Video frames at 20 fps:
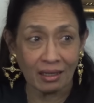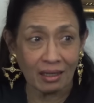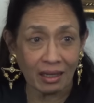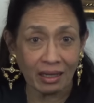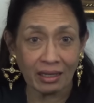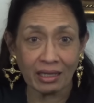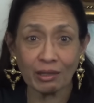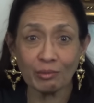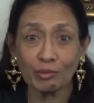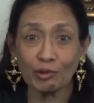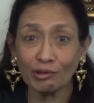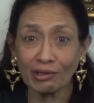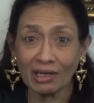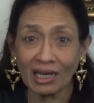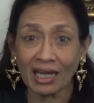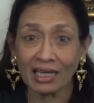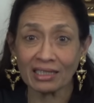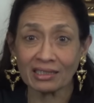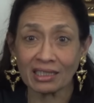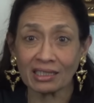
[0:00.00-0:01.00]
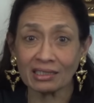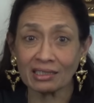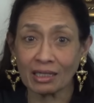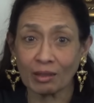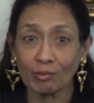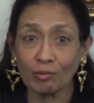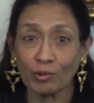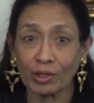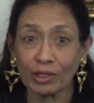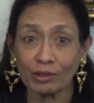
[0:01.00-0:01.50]
And he moonlights as
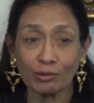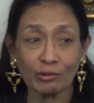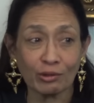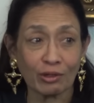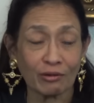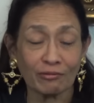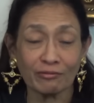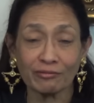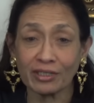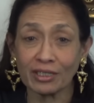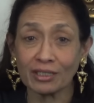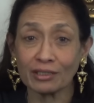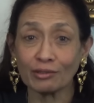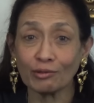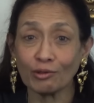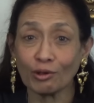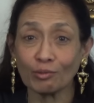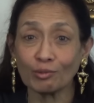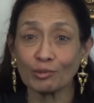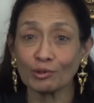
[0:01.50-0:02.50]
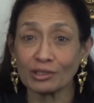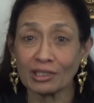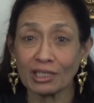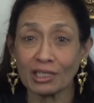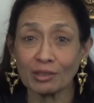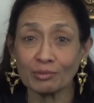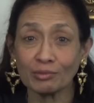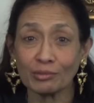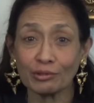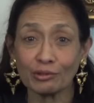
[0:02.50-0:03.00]
someone who converts
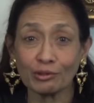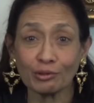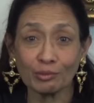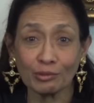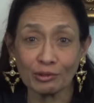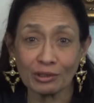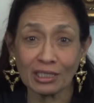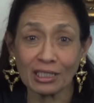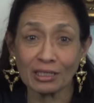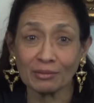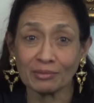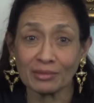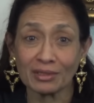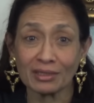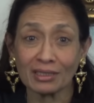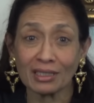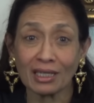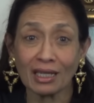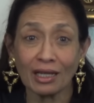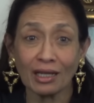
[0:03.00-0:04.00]
non-Muslims to Muslims.